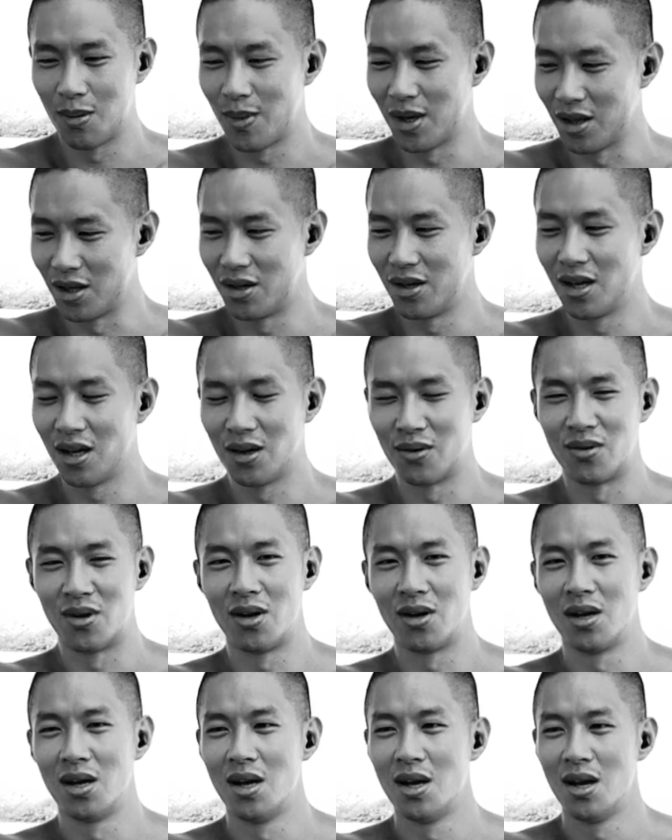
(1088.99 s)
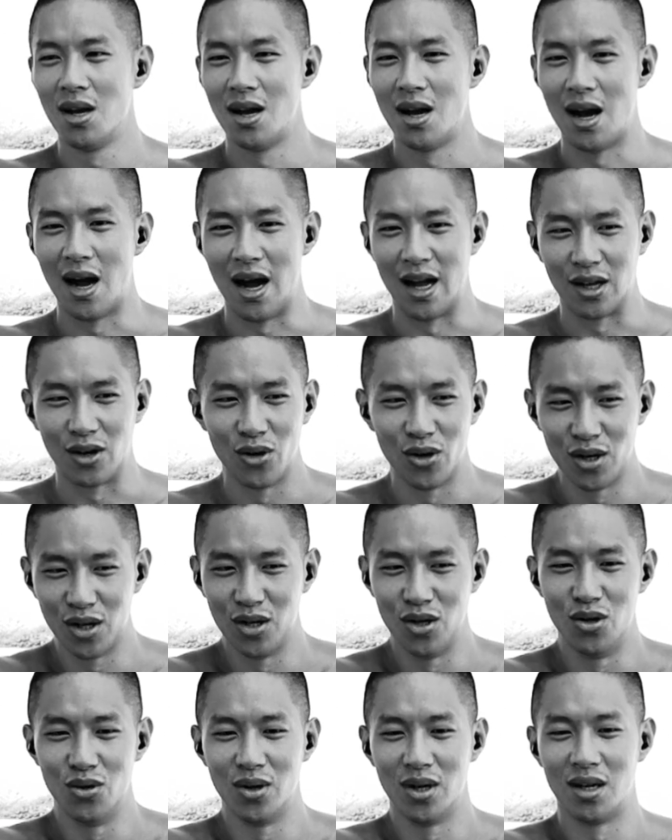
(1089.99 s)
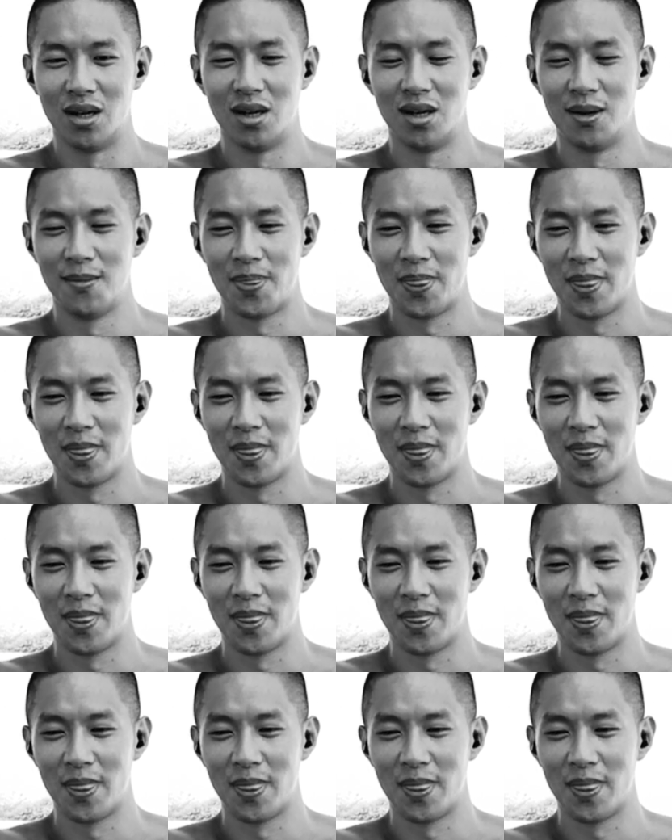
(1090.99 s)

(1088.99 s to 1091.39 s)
Am I learning it wrong? I couldn't do it.